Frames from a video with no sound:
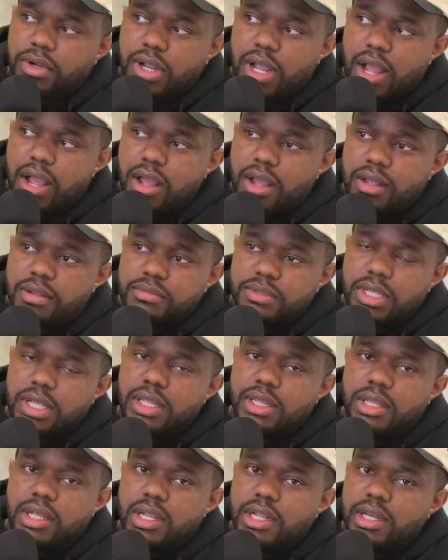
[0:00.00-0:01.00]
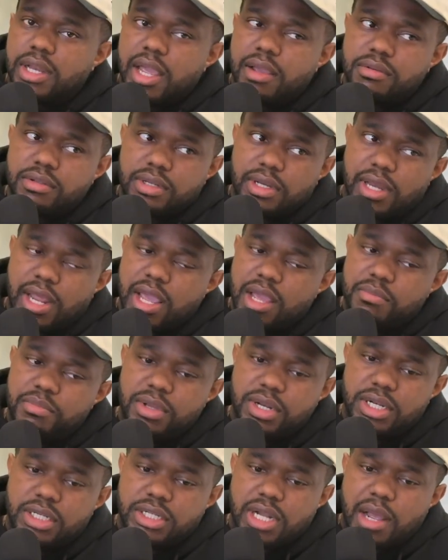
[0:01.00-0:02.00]
comms. They'll
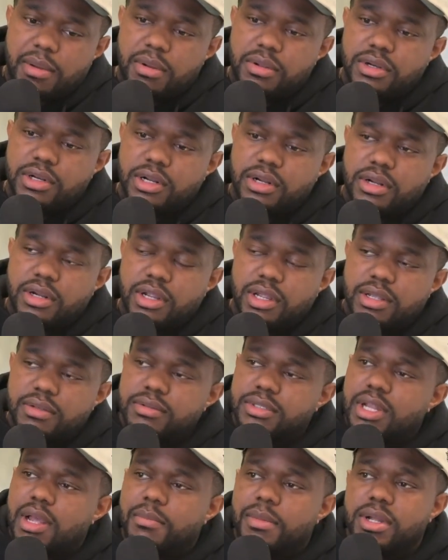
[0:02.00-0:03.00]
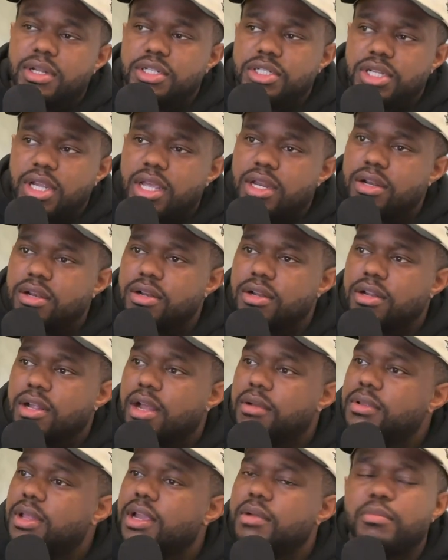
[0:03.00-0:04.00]
put a job on there. It was talking about janitor.
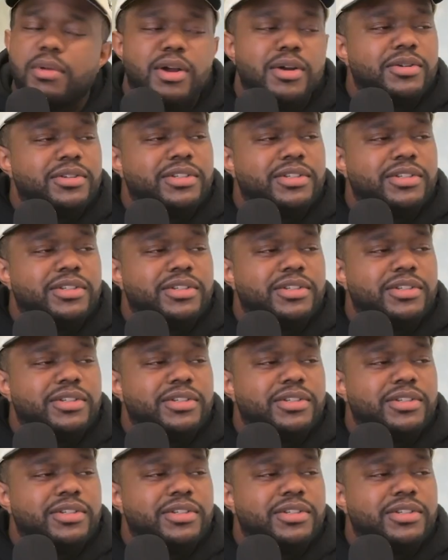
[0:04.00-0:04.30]
I'm like, bro,